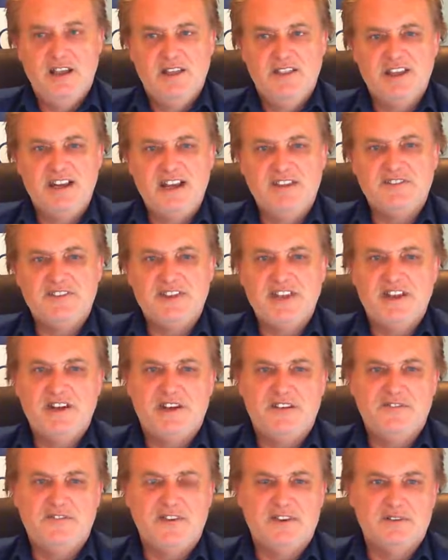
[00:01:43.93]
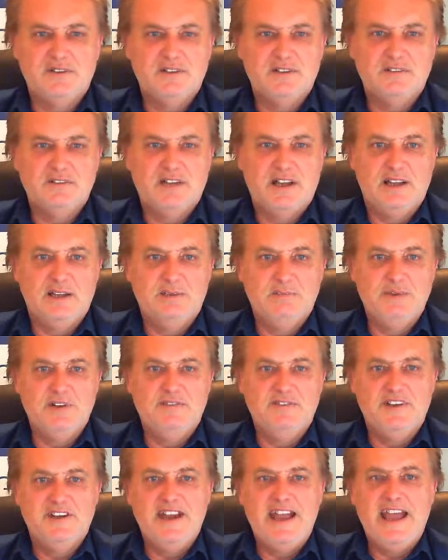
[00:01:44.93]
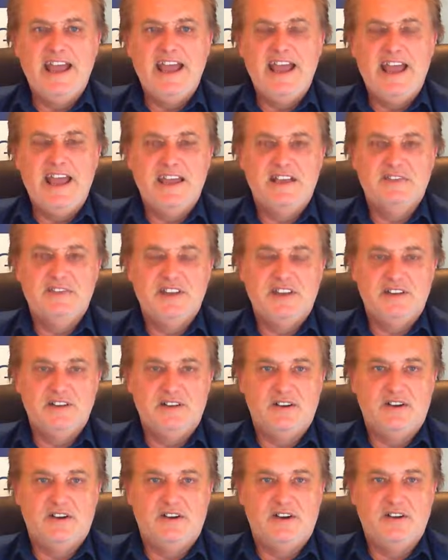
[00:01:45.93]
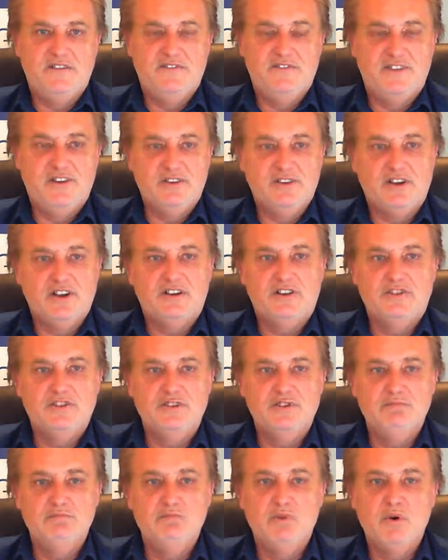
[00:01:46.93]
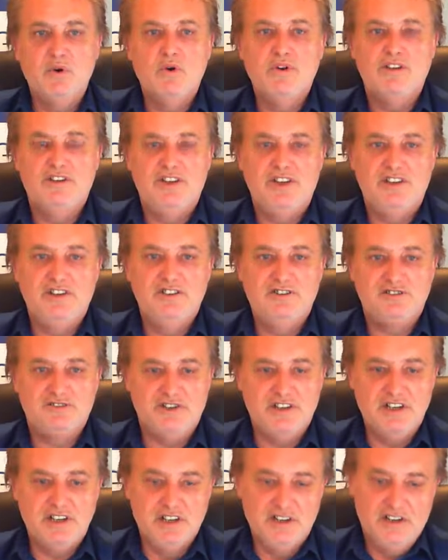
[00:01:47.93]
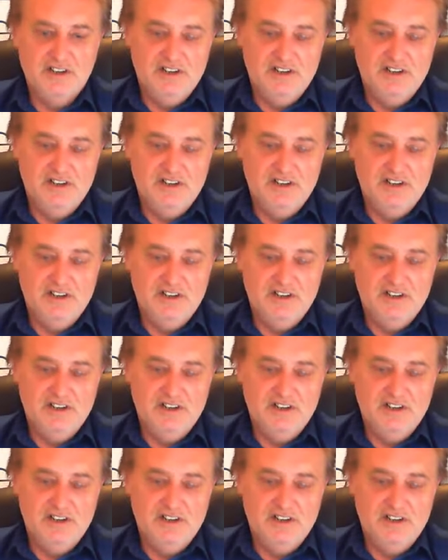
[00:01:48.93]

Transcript: Then after that, I felt a bit of a nag that I felt I could do more in the industry.